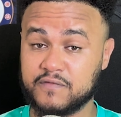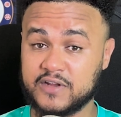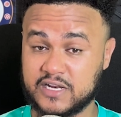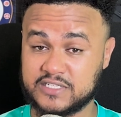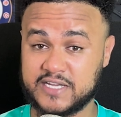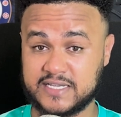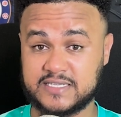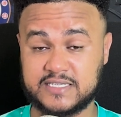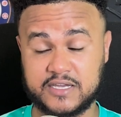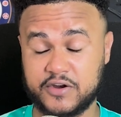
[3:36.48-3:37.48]
Nicolas
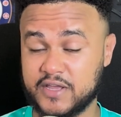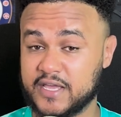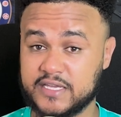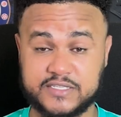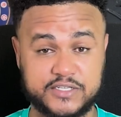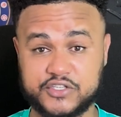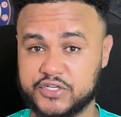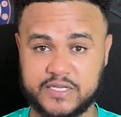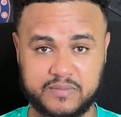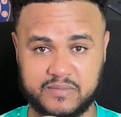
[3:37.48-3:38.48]
Jackson's career is a
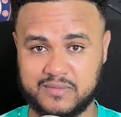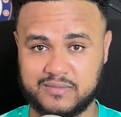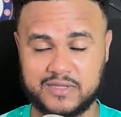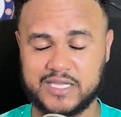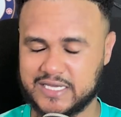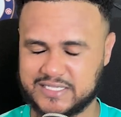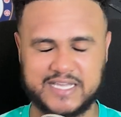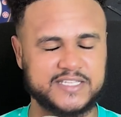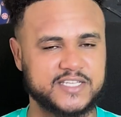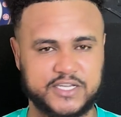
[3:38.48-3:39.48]
dream. Yes,
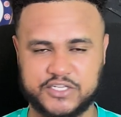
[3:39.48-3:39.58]
it's a